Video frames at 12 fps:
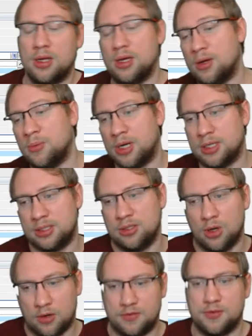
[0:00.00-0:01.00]
and one is the
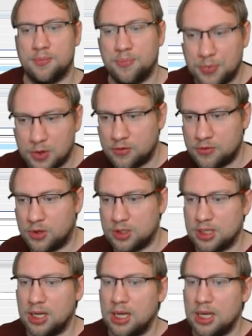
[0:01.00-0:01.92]
off, of course.